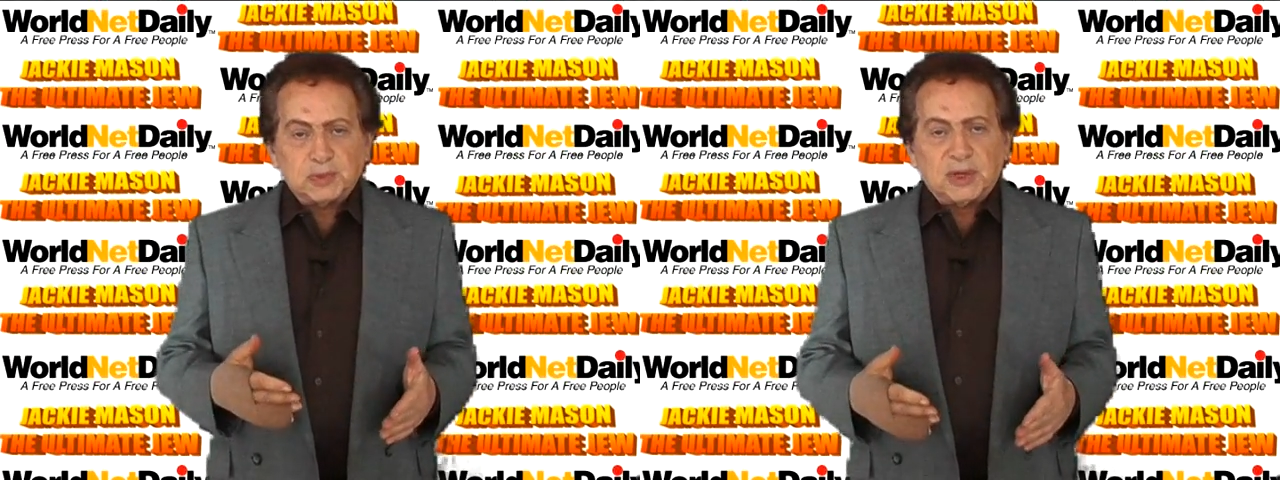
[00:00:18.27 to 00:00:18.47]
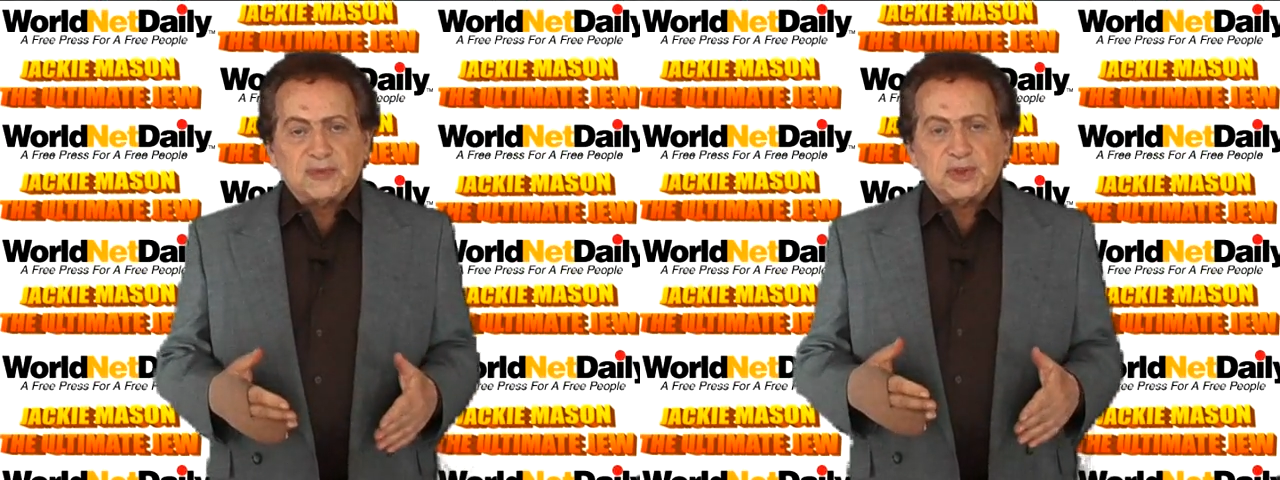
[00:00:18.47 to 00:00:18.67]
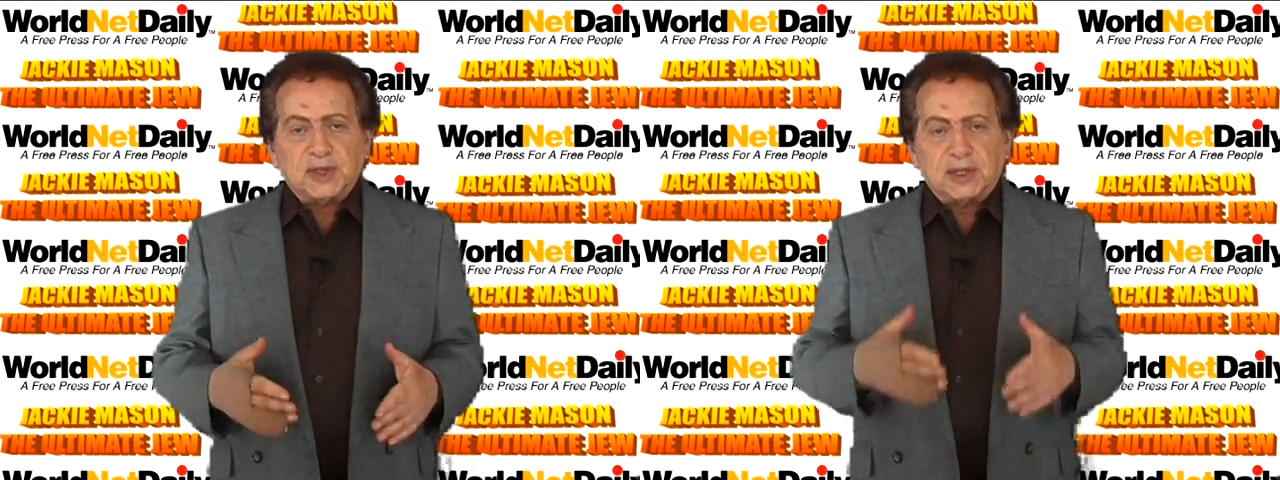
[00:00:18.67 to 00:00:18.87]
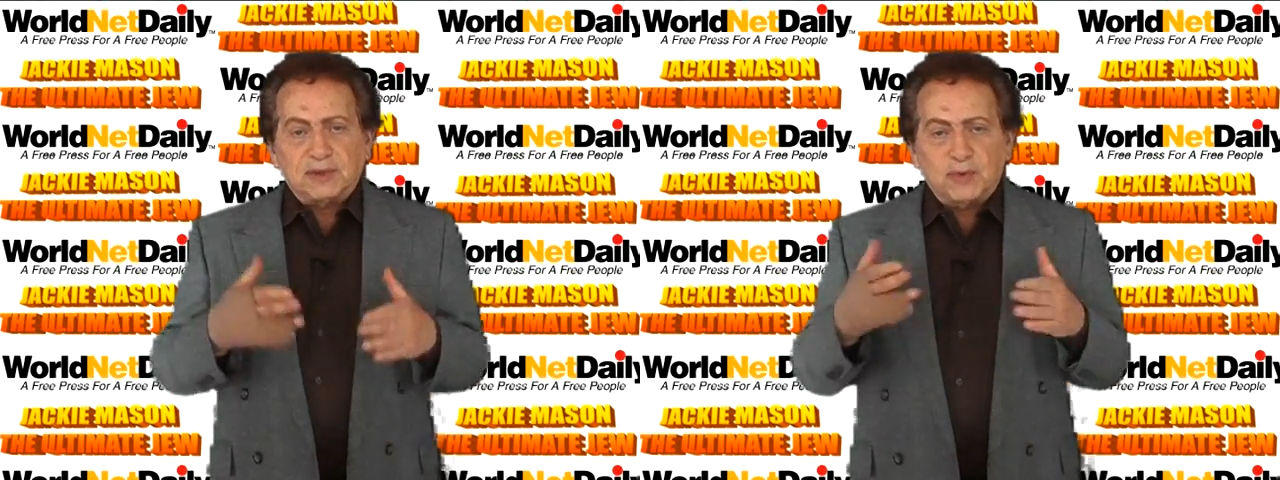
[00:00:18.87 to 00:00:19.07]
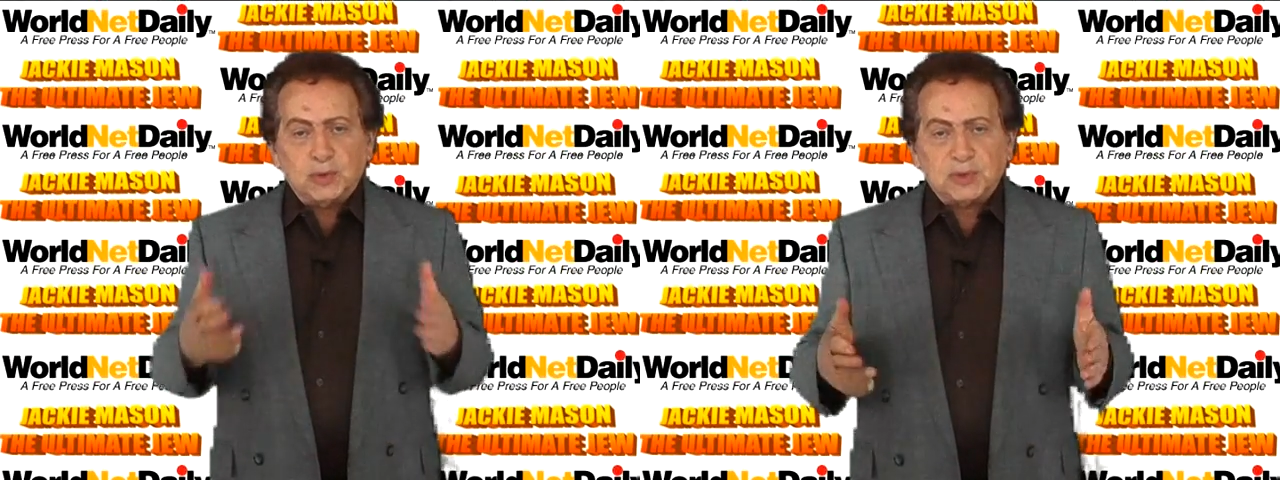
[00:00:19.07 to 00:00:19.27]
we have to take a
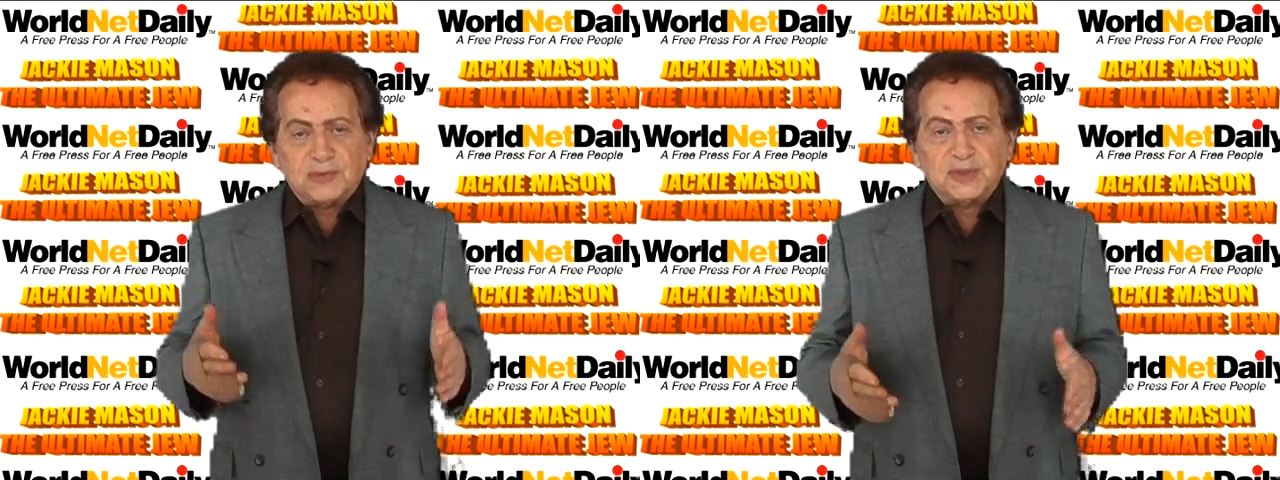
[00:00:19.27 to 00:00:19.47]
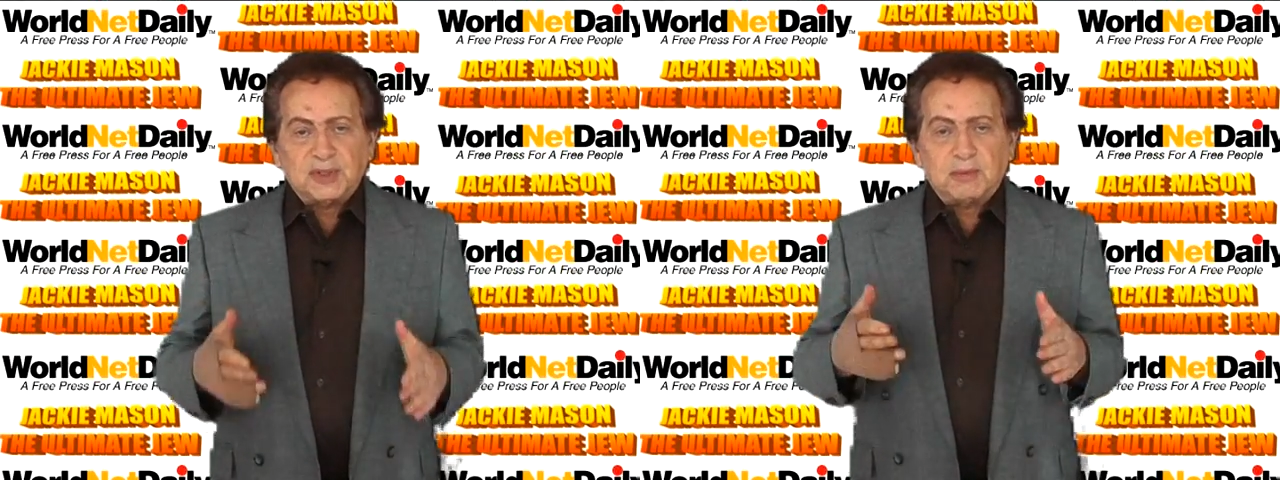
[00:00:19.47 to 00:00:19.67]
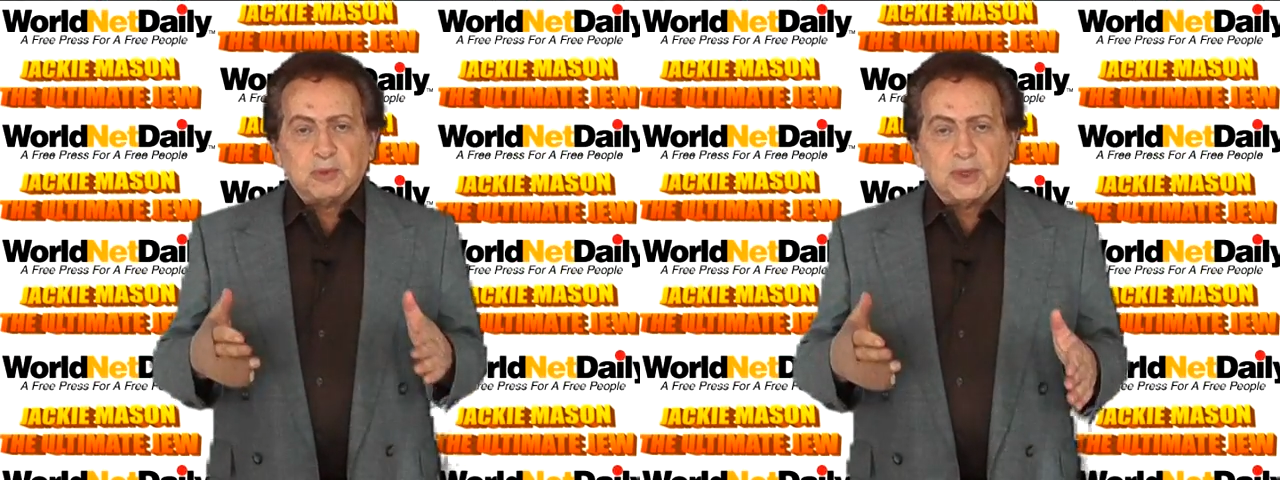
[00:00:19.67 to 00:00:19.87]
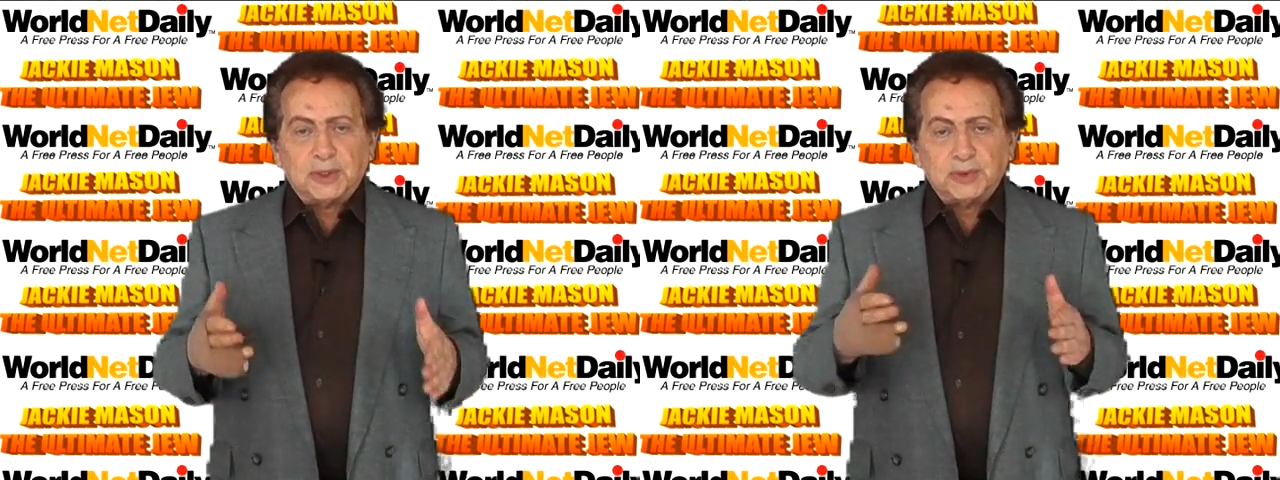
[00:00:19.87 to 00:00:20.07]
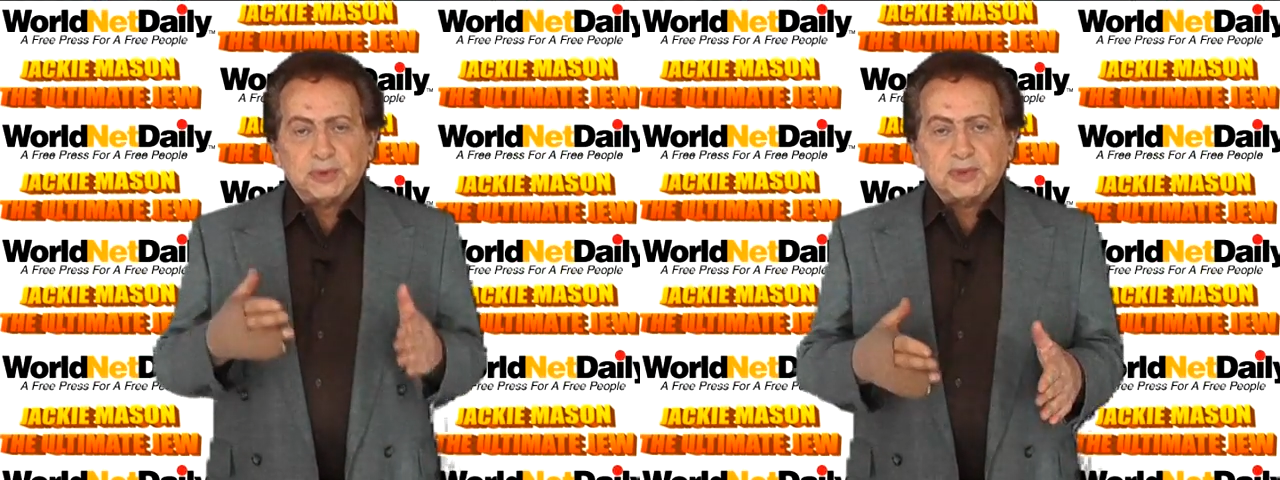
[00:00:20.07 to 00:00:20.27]
vote every time we want
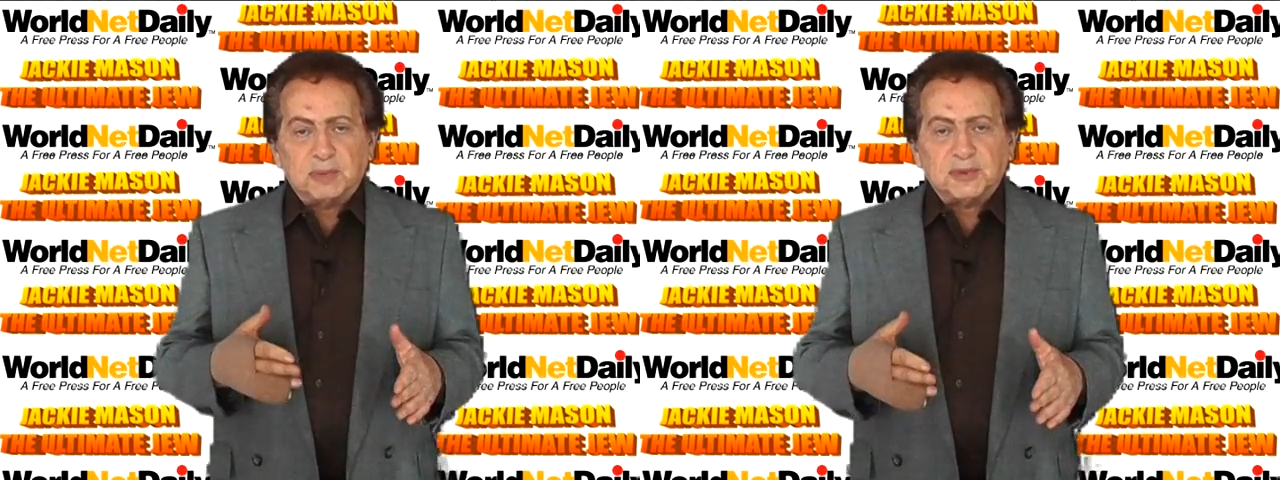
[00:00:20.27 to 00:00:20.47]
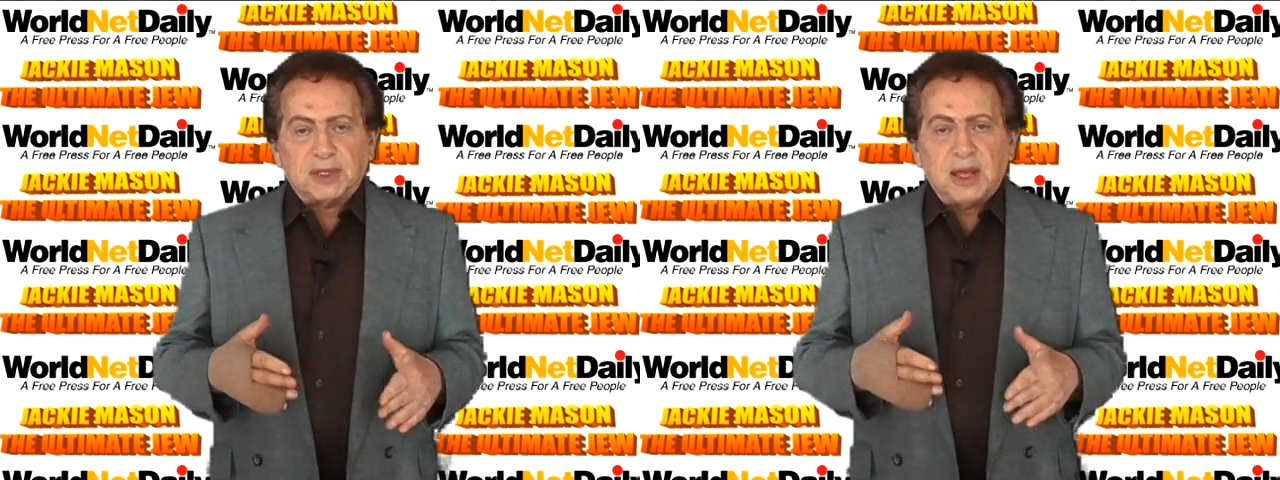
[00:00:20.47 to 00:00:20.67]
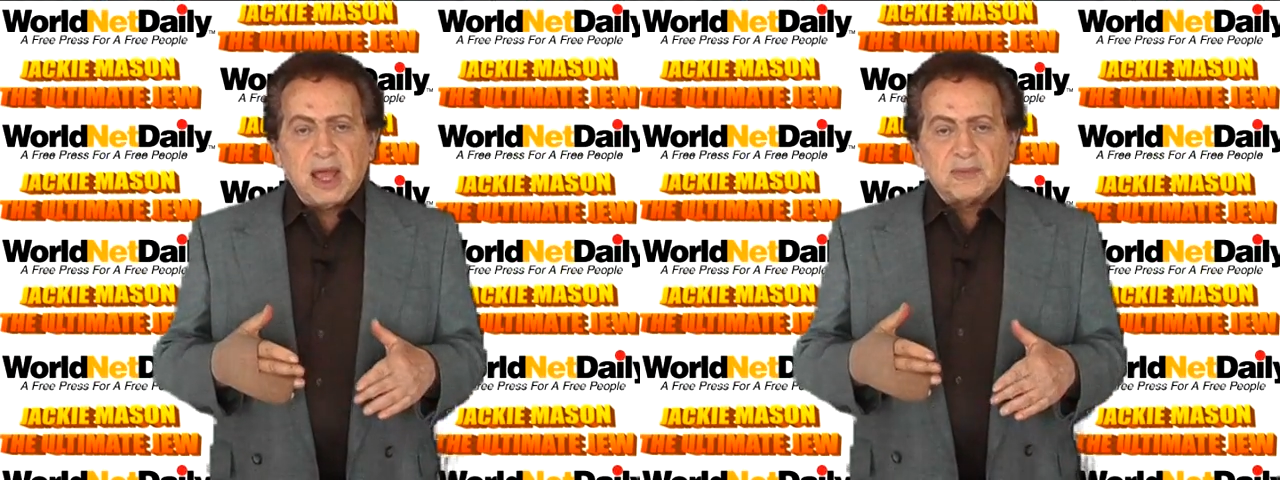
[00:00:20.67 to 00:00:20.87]
to do something